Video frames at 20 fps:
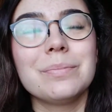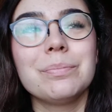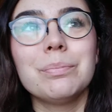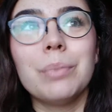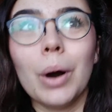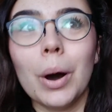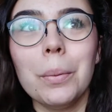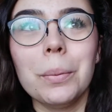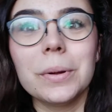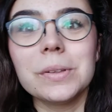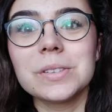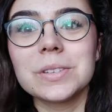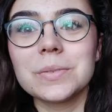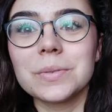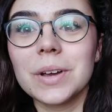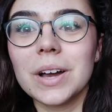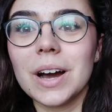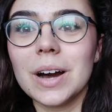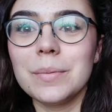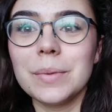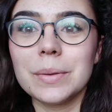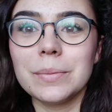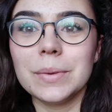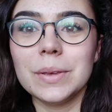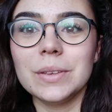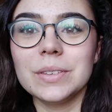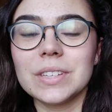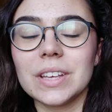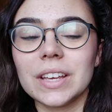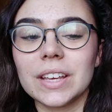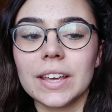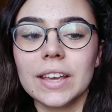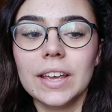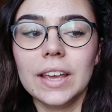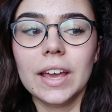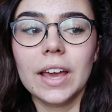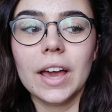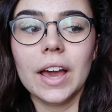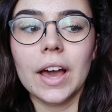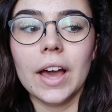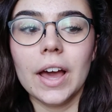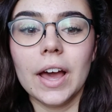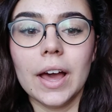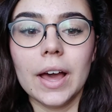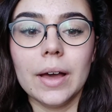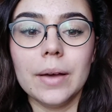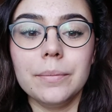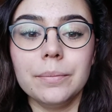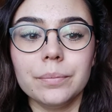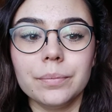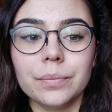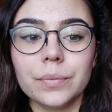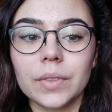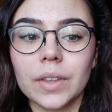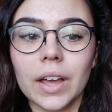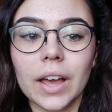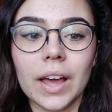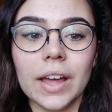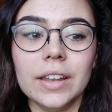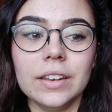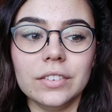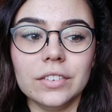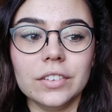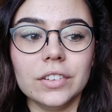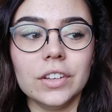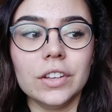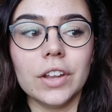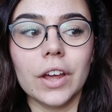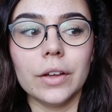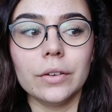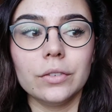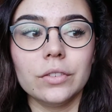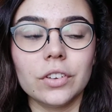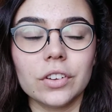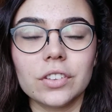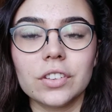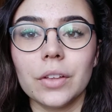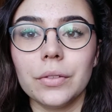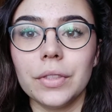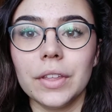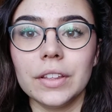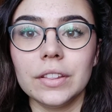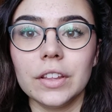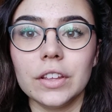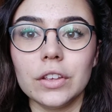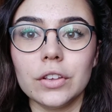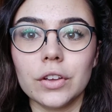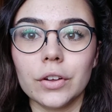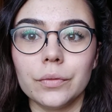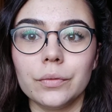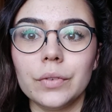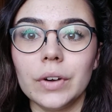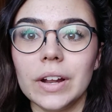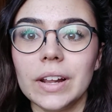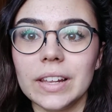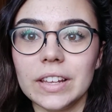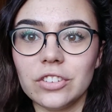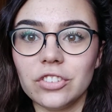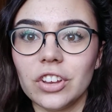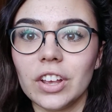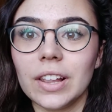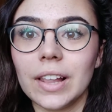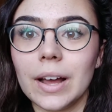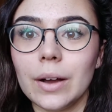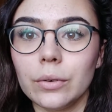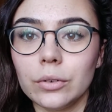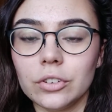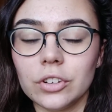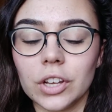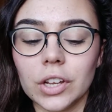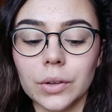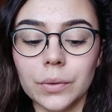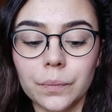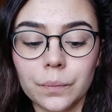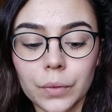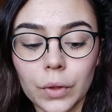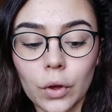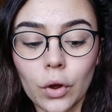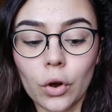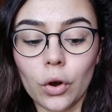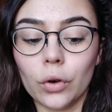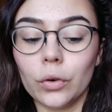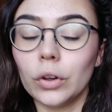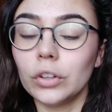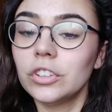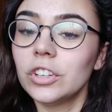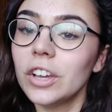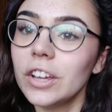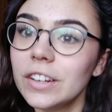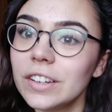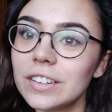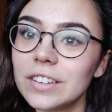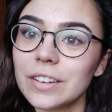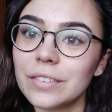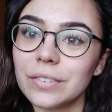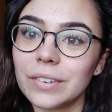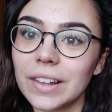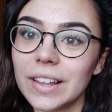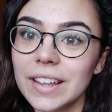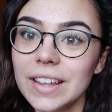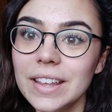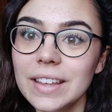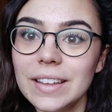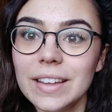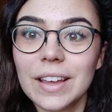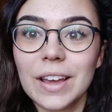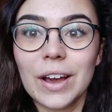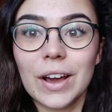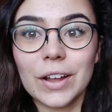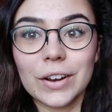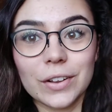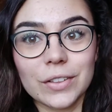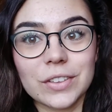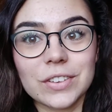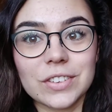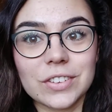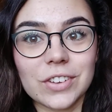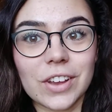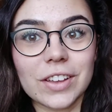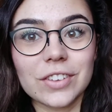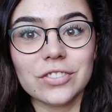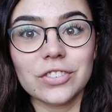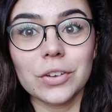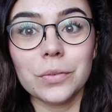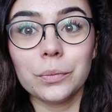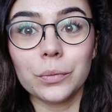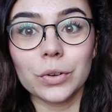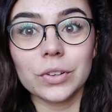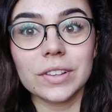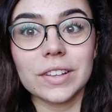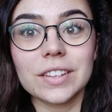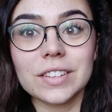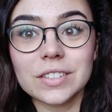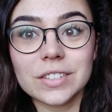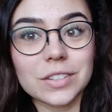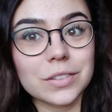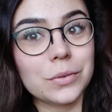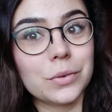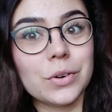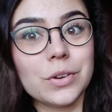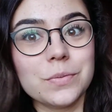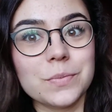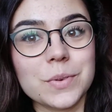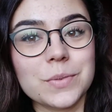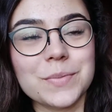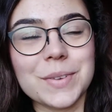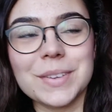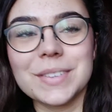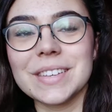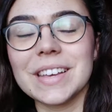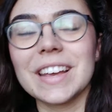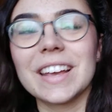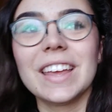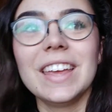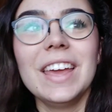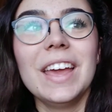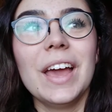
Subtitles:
Pop on some calming music and you know, just something that you can really chill out to. Or alternatively, another suggestion was listen to some Christmas music.